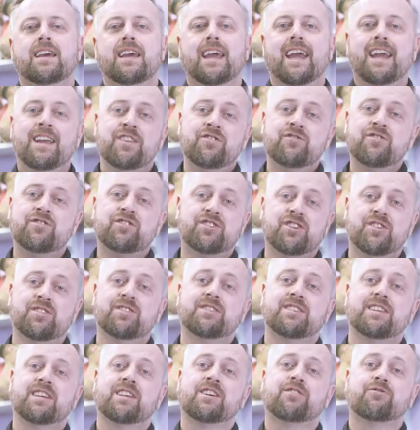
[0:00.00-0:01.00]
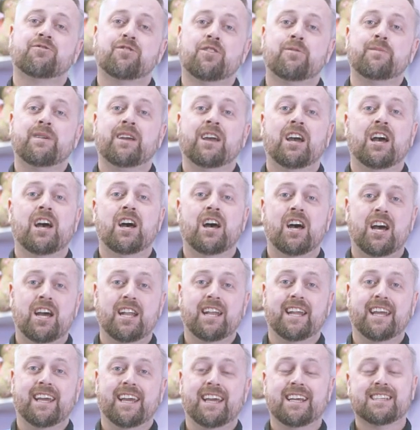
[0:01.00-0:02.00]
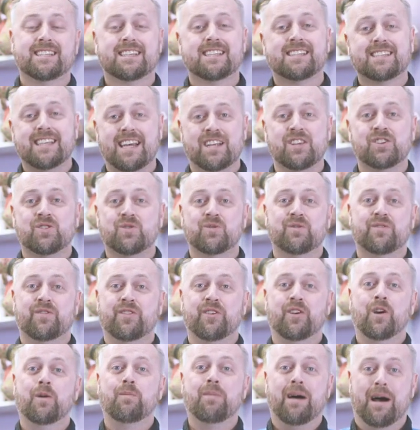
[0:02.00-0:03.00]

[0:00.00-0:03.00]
Introducing grooming early is essential for your